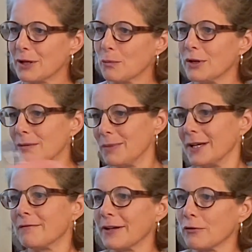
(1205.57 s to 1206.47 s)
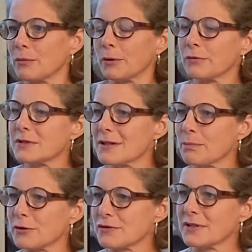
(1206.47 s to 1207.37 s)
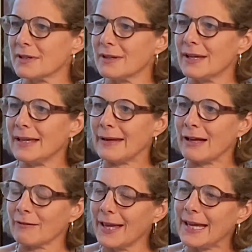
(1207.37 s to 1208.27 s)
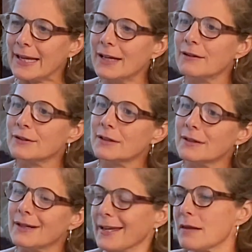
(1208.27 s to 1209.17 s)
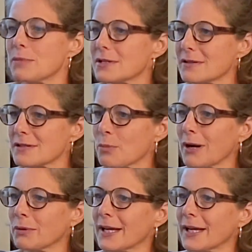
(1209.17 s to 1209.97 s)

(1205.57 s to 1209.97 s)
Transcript: it mm-hmm. wouldn't be available to the person in LA and the business probably